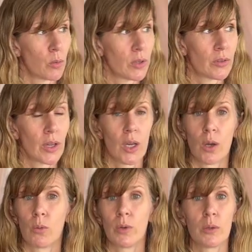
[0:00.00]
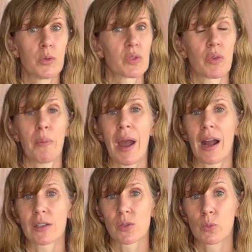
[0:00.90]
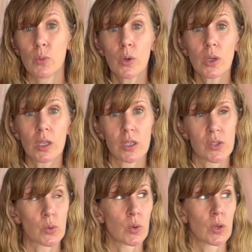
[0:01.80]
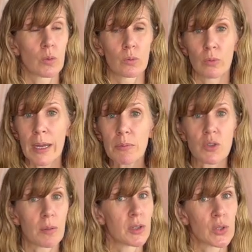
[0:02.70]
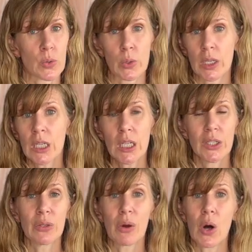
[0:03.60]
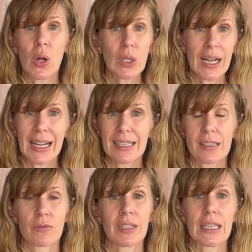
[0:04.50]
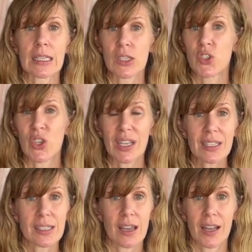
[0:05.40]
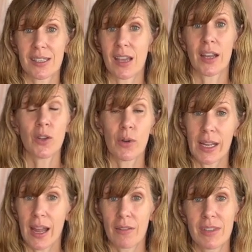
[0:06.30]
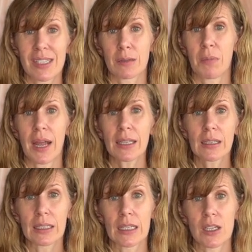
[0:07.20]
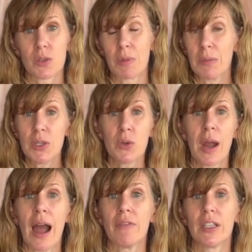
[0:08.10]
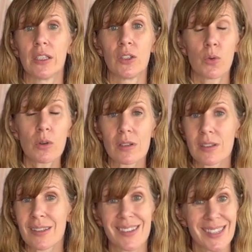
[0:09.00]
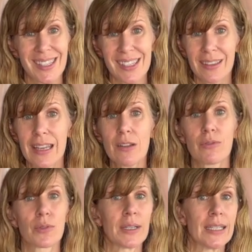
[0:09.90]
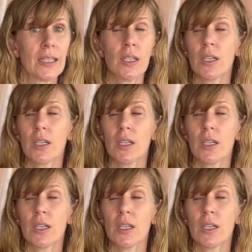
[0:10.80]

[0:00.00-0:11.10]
with wounds from past wars or rape traumas or, you know, all kinds of things, genocides. I know I have this in my lineage. Maybe you have it in yours, slavery,